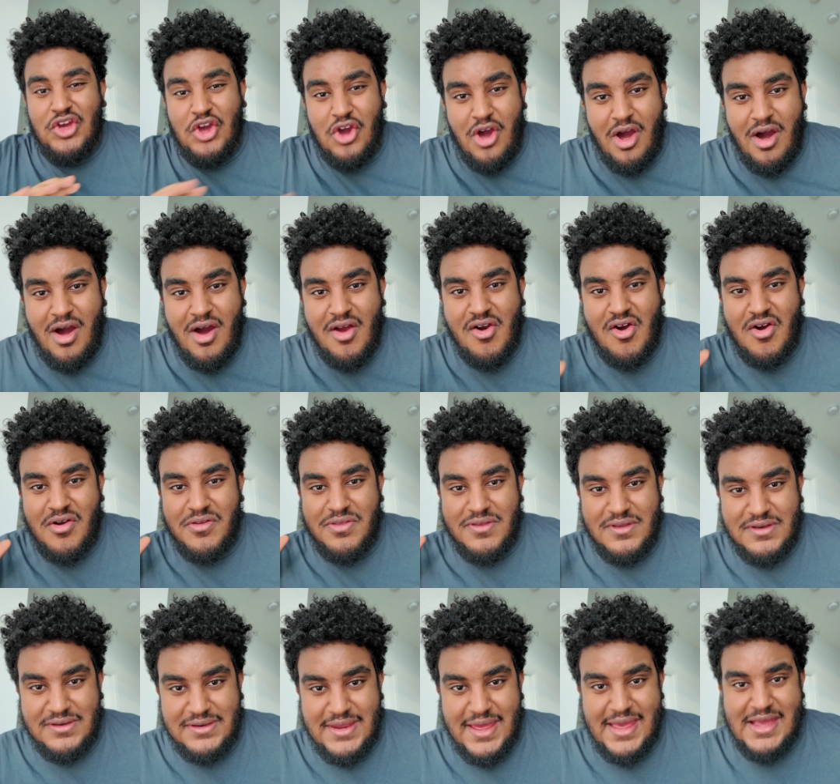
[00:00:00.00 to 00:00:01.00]
Gone are
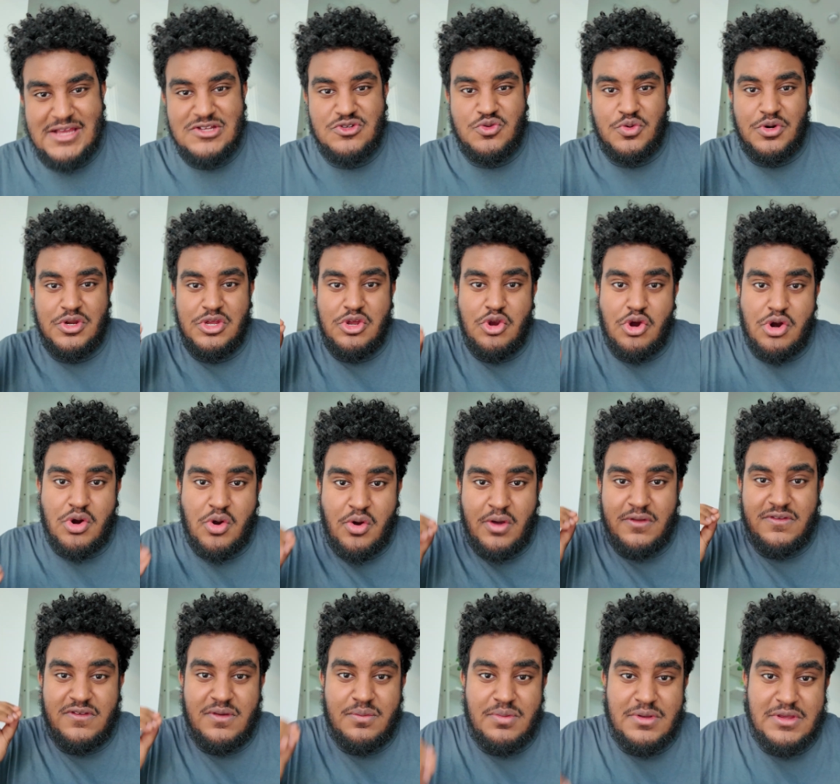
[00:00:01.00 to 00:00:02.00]
the days where you're
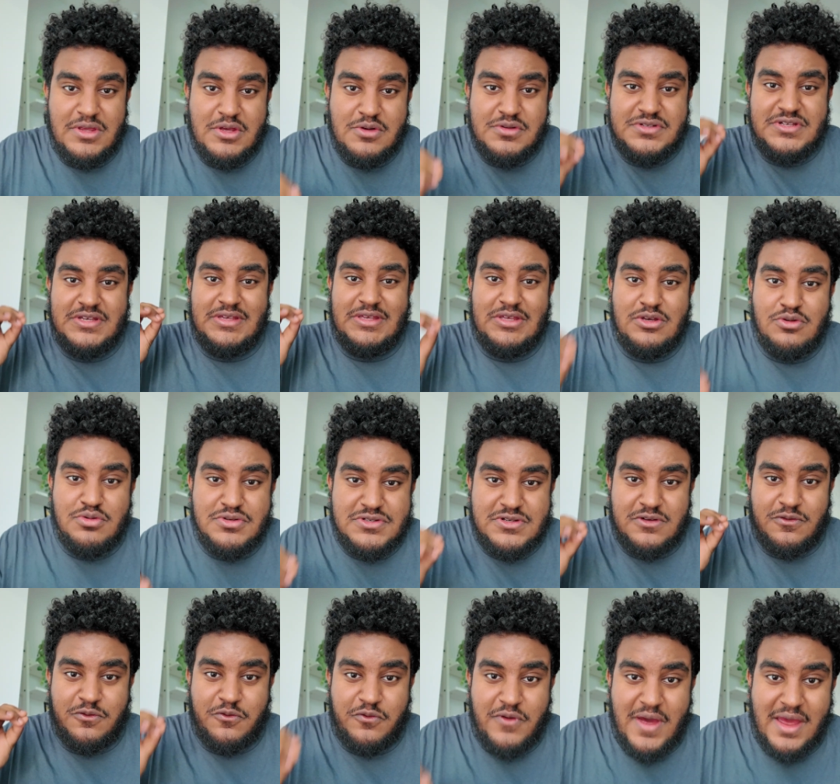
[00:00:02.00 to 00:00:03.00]
going to be using
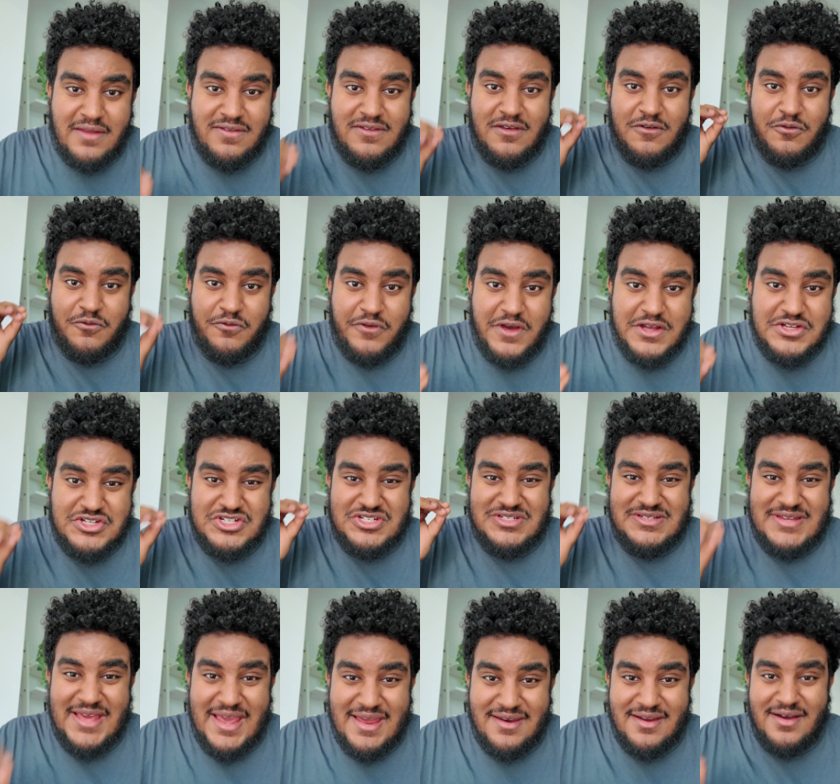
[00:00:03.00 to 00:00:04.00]
useEffect to
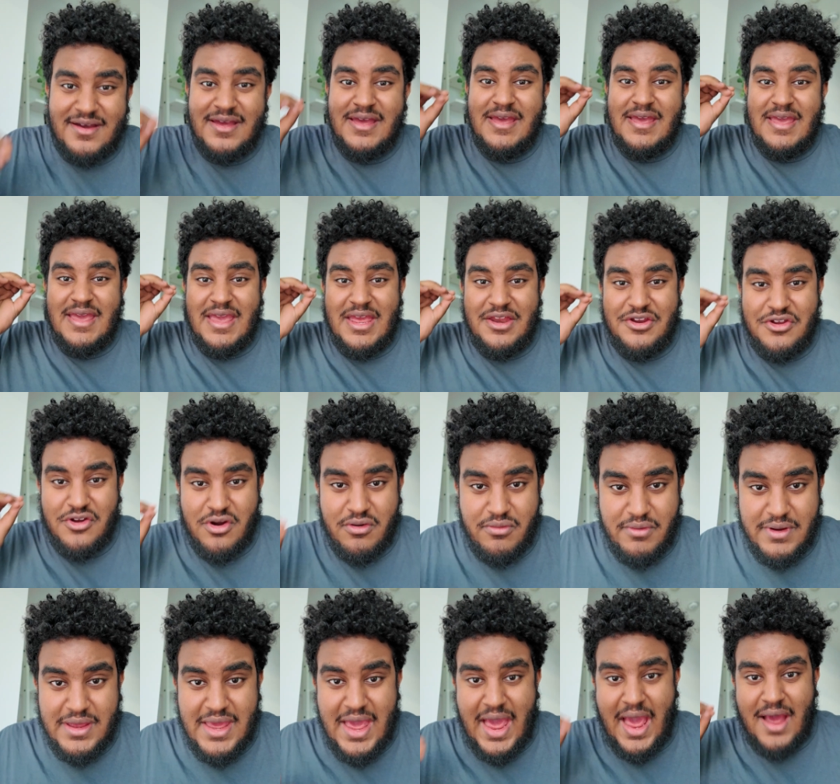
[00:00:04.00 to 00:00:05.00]
fetch data in your
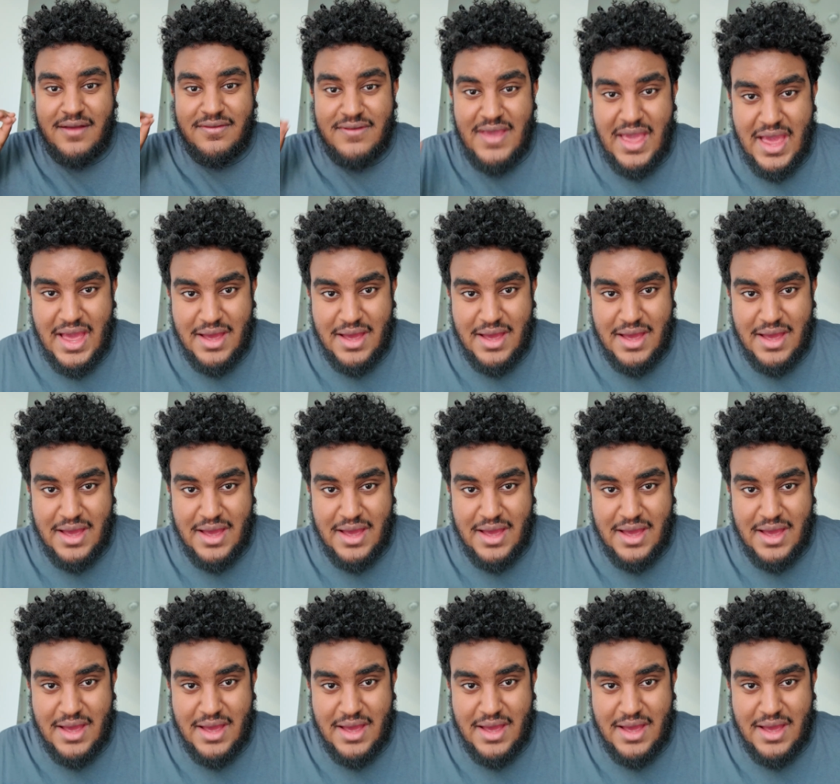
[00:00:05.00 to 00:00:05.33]
React